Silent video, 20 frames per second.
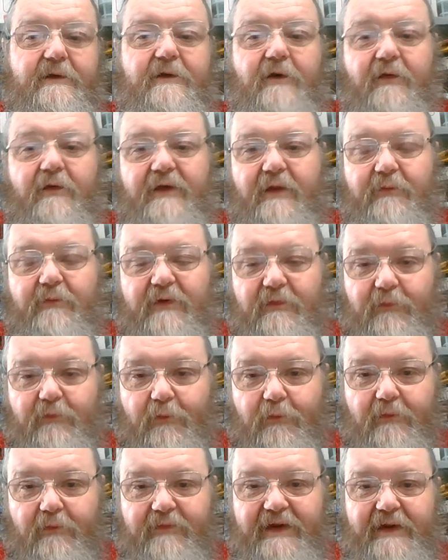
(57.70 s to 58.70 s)
Can't get rid of
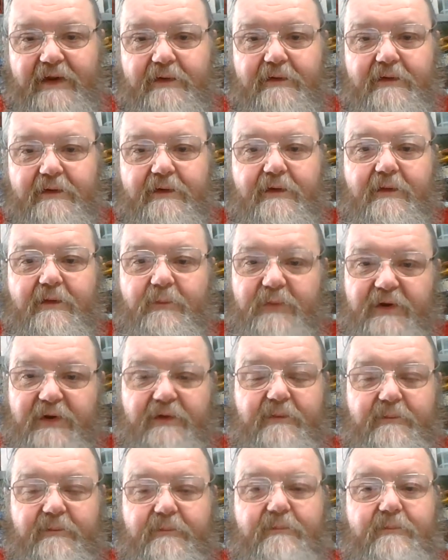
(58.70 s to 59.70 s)
all of it,
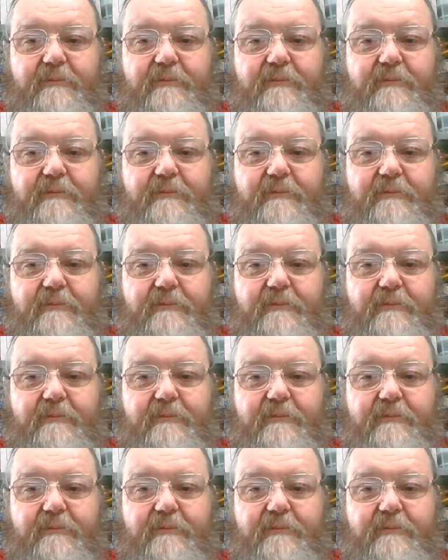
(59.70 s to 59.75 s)
but